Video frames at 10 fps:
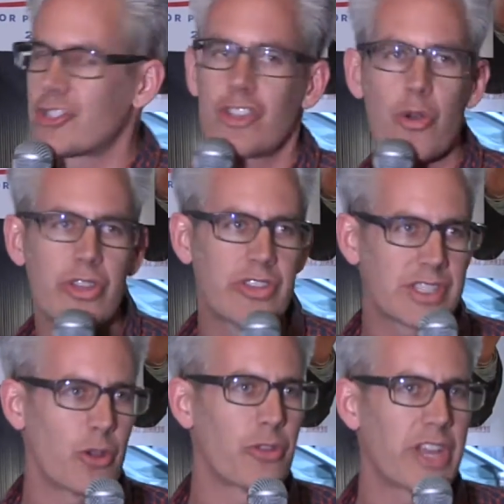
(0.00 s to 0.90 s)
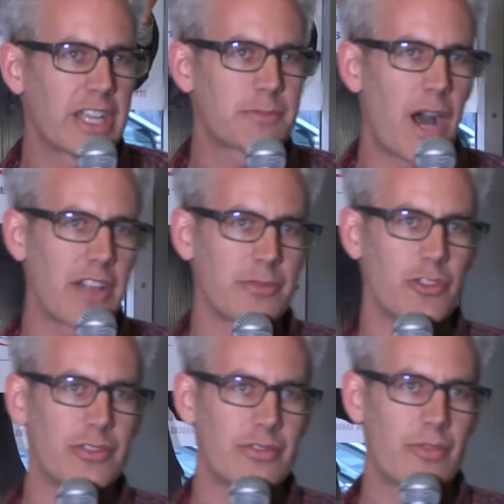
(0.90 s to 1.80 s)
show that this whole thing is
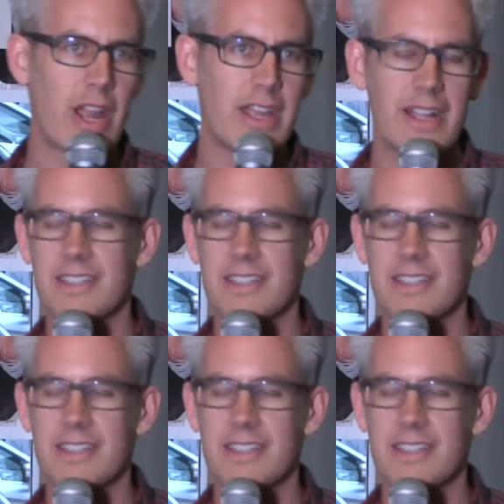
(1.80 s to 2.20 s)
possible, right?